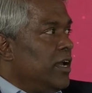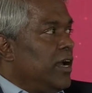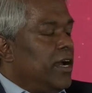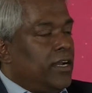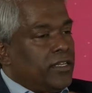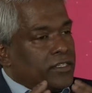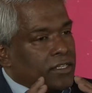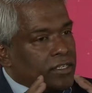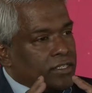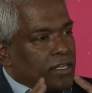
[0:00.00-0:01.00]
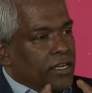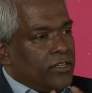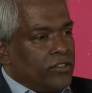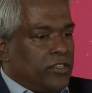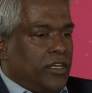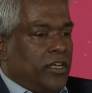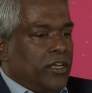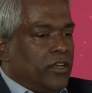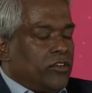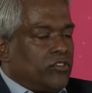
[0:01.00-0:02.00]
And it's designed to
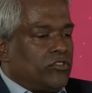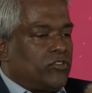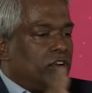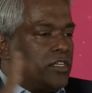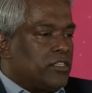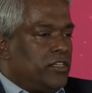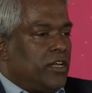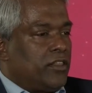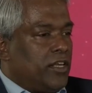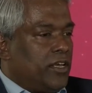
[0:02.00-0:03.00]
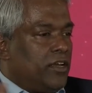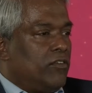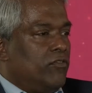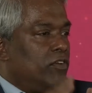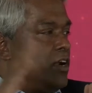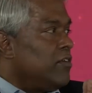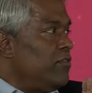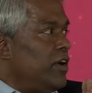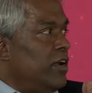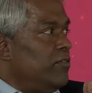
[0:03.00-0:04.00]
say, trust nothing,
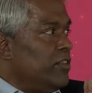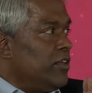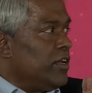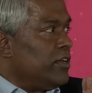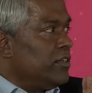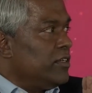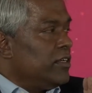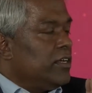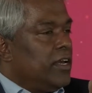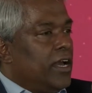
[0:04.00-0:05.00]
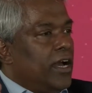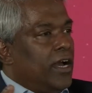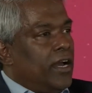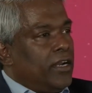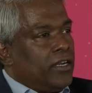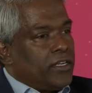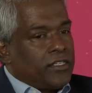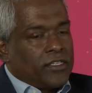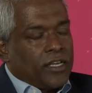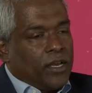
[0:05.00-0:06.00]
verify everything. And it
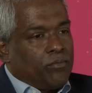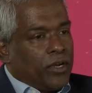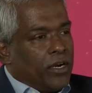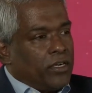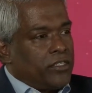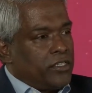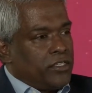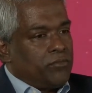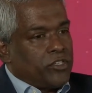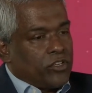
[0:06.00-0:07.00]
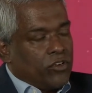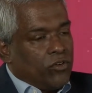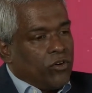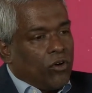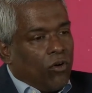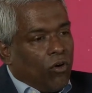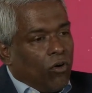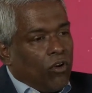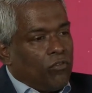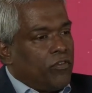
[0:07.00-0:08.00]
has kept our system secure.
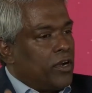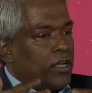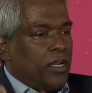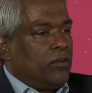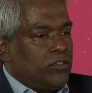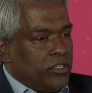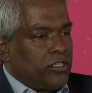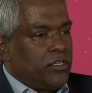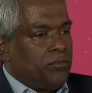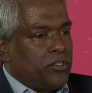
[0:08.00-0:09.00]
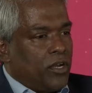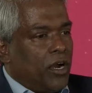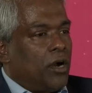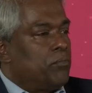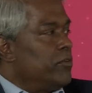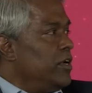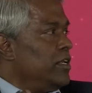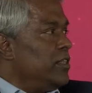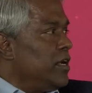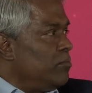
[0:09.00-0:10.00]
All of our cloud systems operate
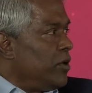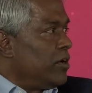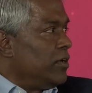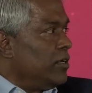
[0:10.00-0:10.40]
in that model.